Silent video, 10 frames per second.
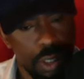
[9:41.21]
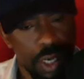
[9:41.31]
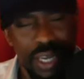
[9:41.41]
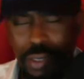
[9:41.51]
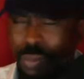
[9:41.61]

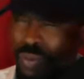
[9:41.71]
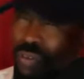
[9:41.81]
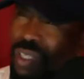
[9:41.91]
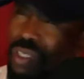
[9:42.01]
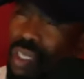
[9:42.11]
And to
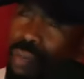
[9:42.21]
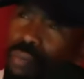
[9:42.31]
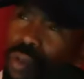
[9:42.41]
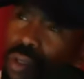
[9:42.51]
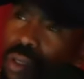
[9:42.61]
prevent
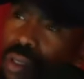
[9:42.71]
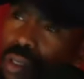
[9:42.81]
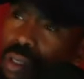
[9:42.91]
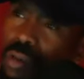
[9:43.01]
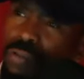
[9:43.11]
them
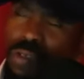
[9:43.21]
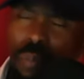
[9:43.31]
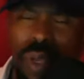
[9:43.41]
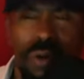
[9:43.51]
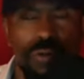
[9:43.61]
from being